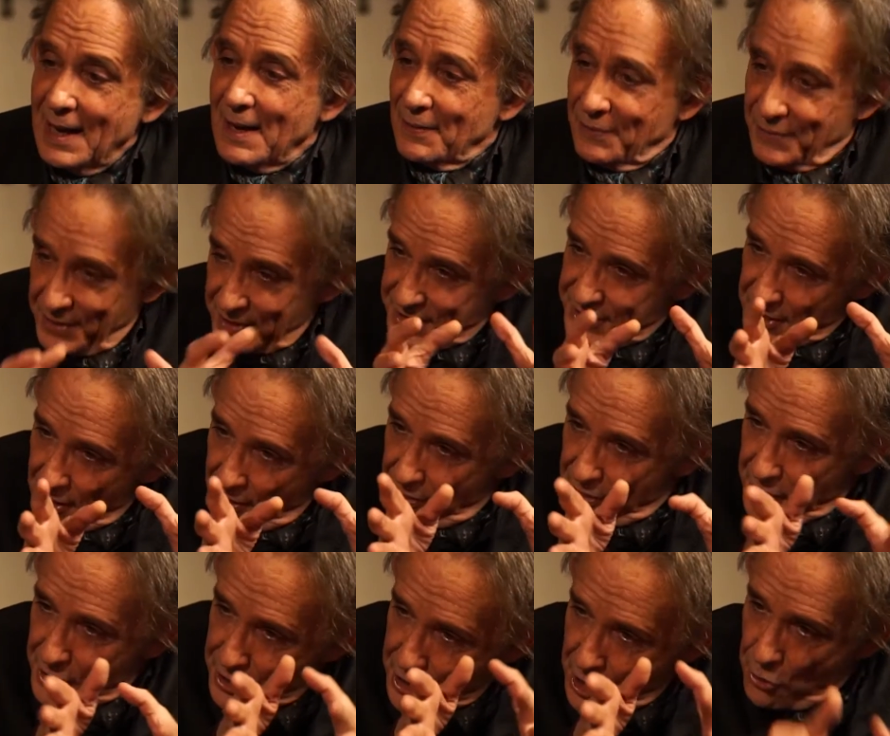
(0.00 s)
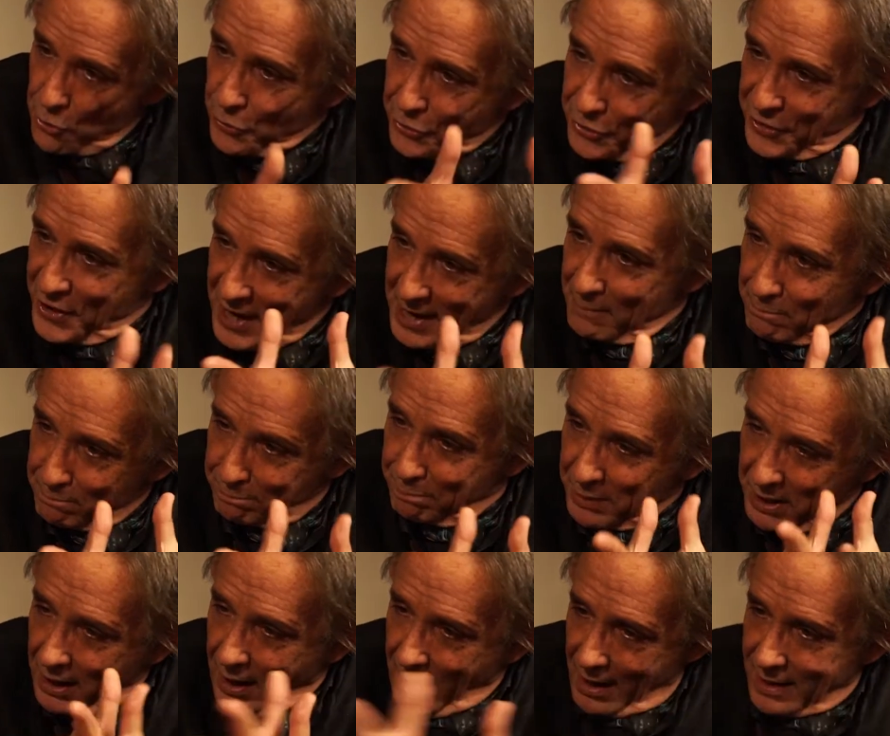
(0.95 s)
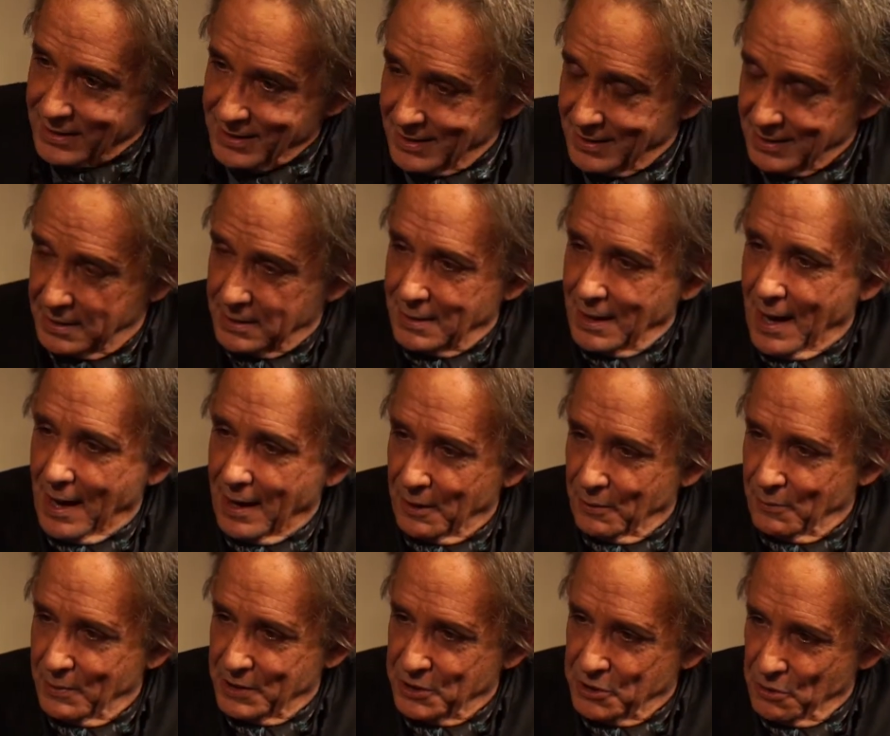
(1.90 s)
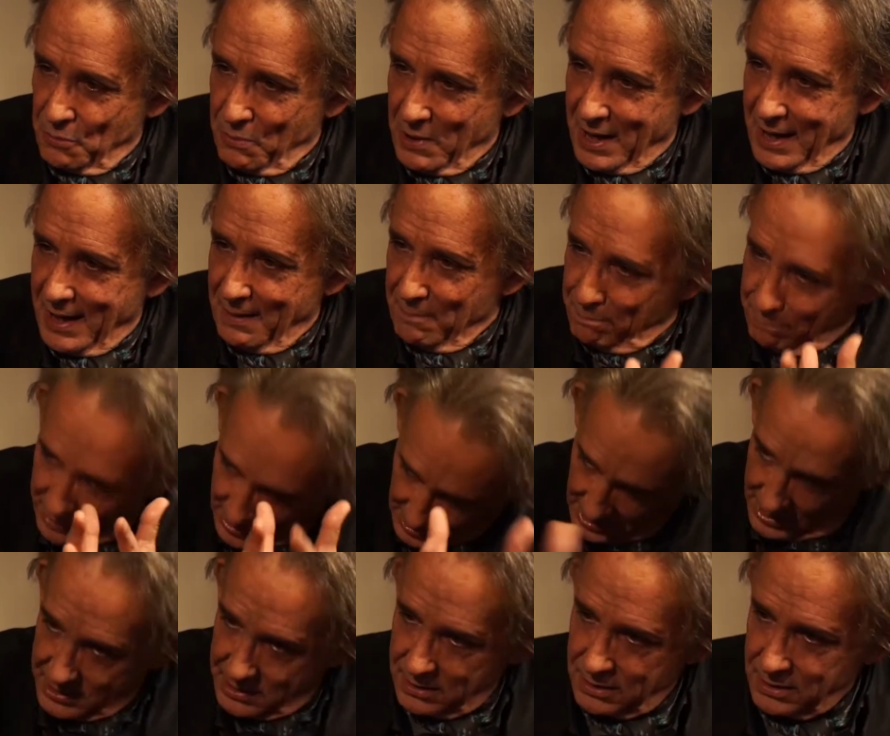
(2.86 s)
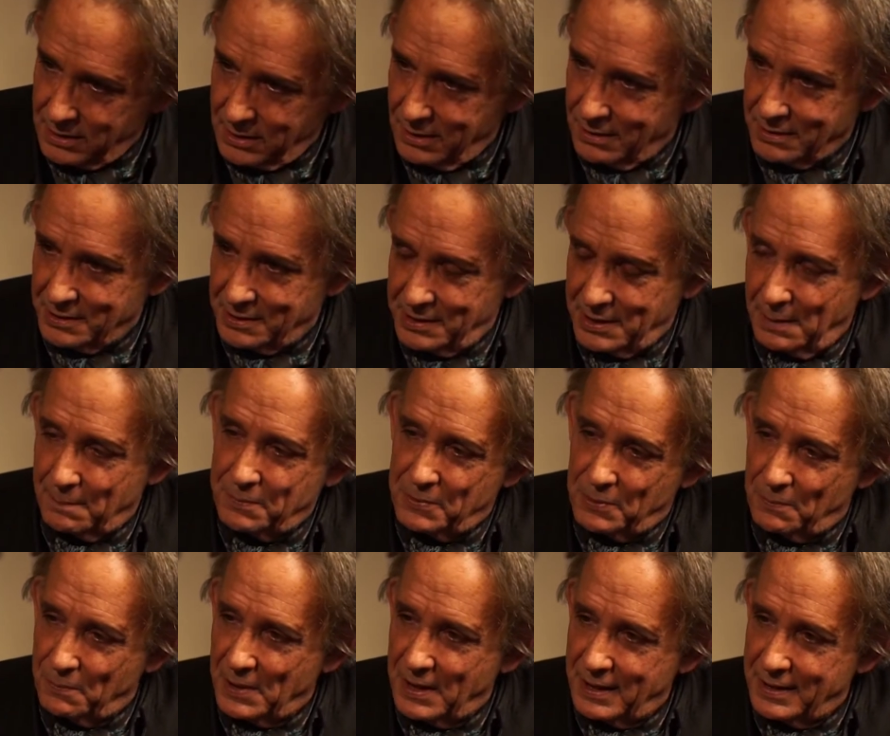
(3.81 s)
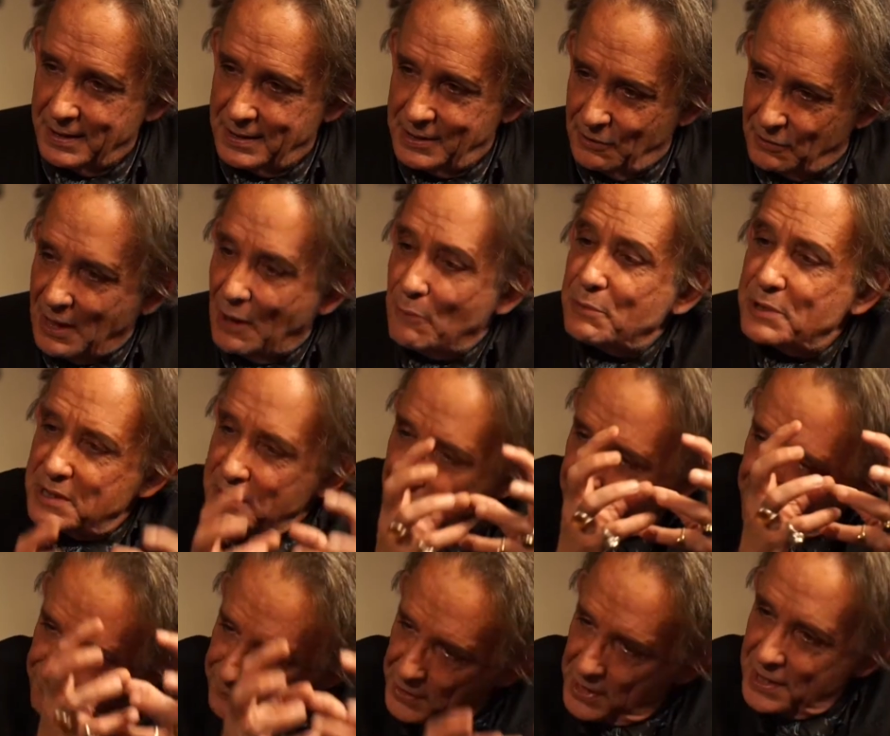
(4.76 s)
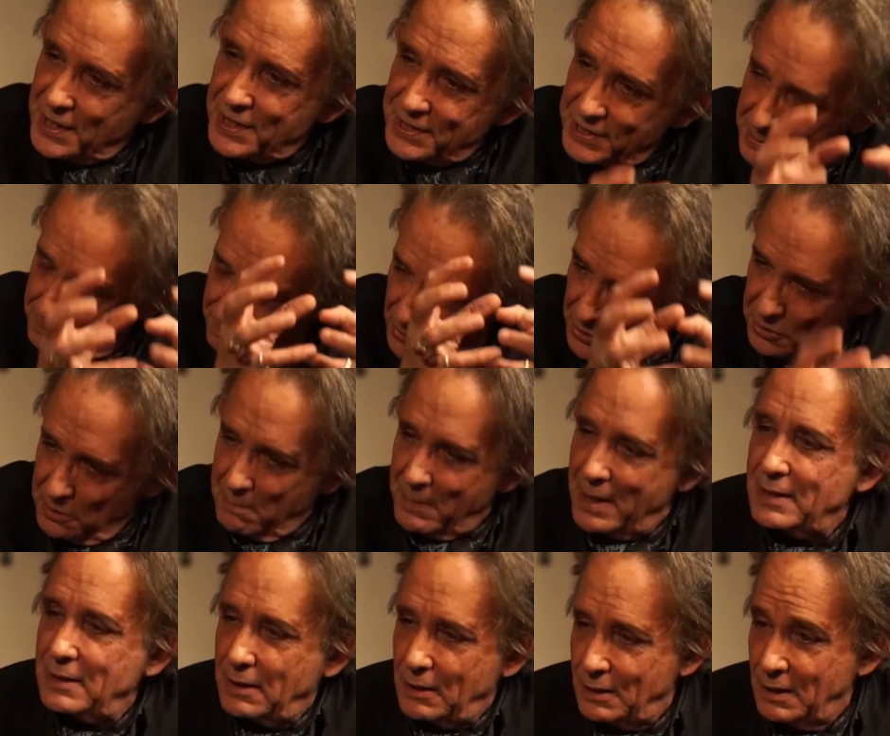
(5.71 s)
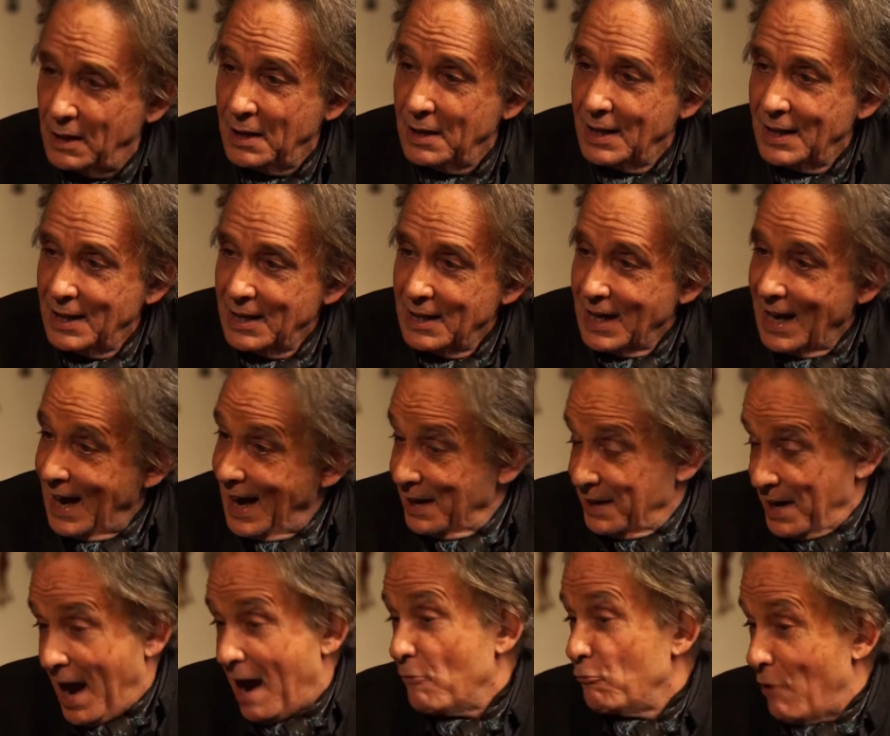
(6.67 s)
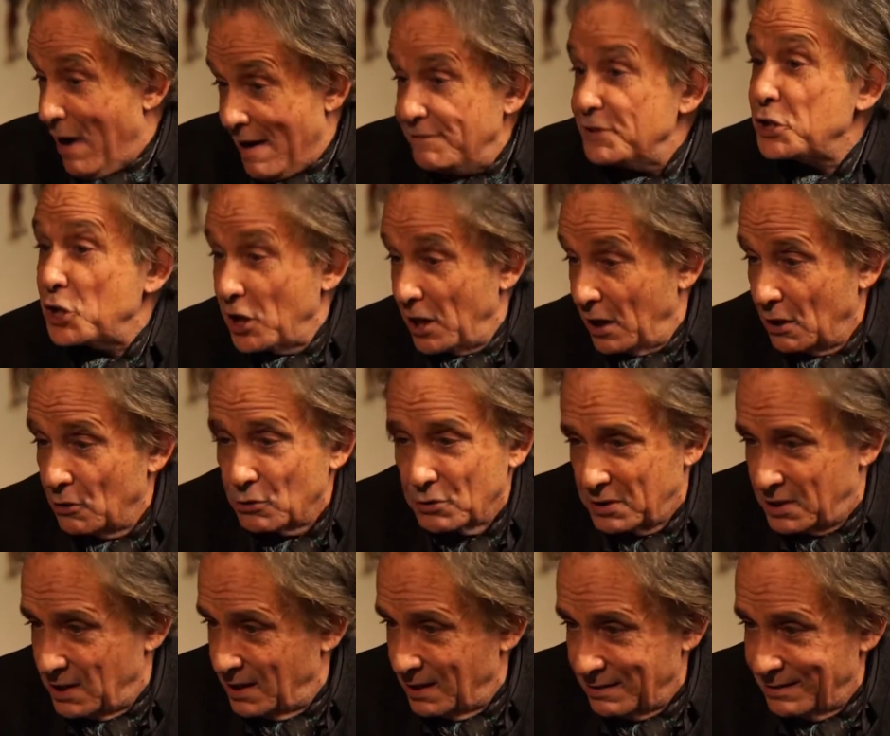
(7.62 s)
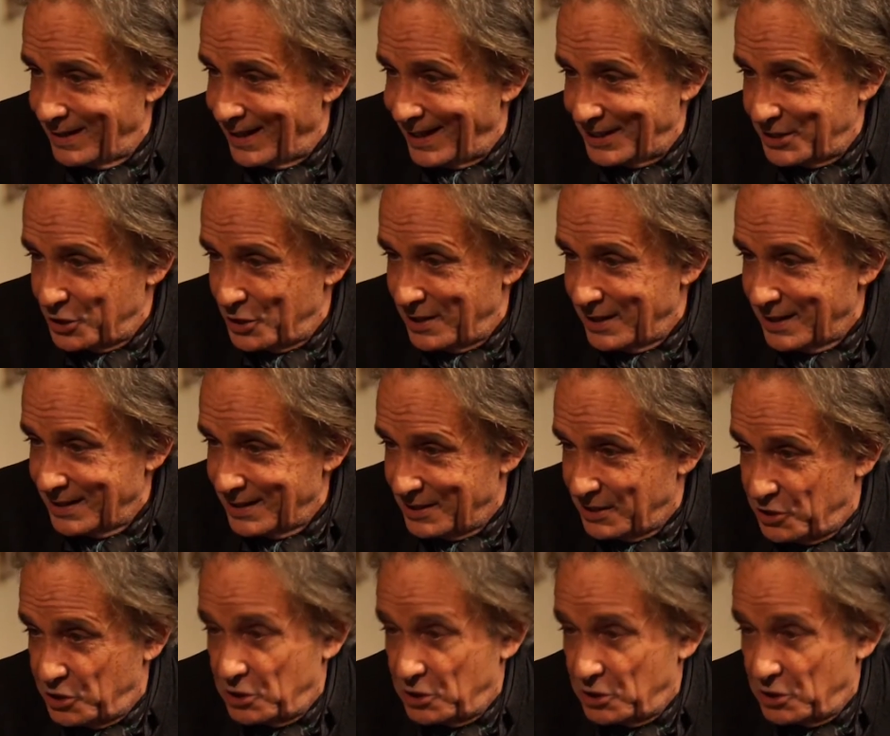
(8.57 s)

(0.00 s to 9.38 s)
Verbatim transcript: this, the no thing blasts language away, blasts concept away. So that was the first monumental and ravishing ordeal, actually,